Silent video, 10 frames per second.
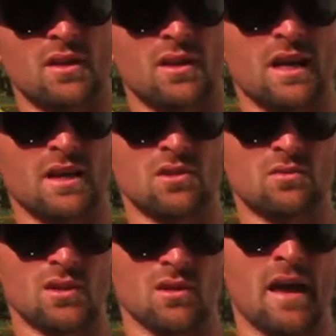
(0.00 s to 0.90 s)
of the
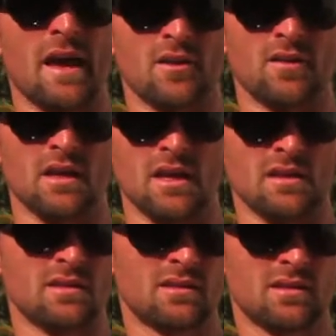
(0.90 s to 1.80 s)
nationals are out in the
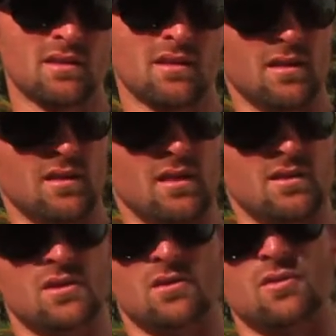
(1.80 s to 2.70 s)
east,
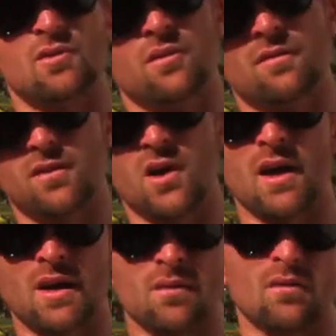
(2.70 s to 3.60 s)
and so
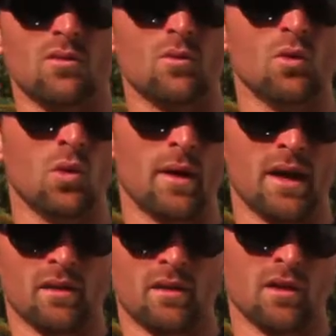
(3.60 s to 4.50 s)
flying all the
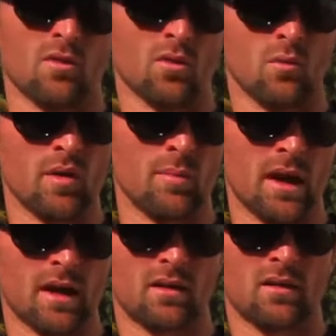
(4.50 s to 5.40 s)
way out there, all the way
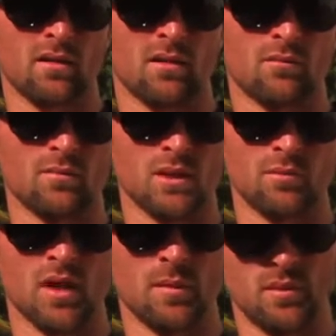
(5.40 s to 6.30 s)
back,
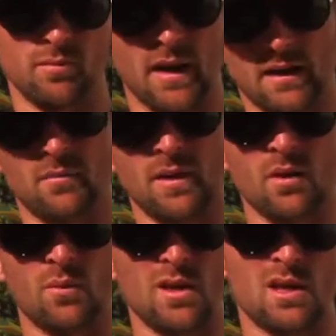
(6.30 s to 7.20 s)
sometimes
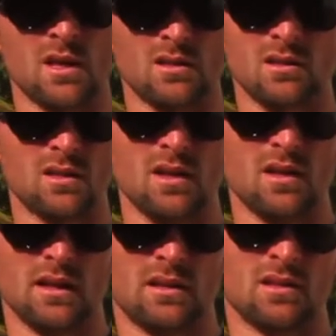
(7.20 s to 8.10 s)
back-to-back weekends,
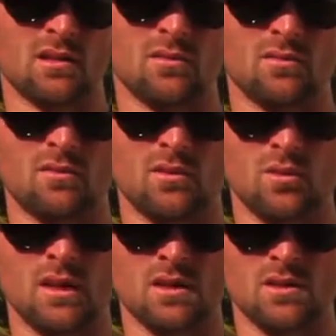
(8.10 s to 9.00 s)
that's
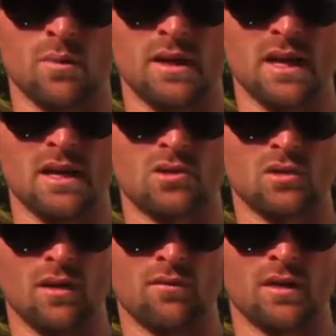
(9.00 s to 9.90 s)
2 days a week out of
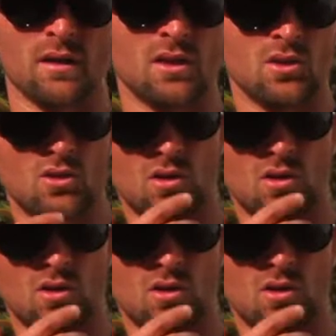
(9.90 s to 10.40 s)
traveling that you're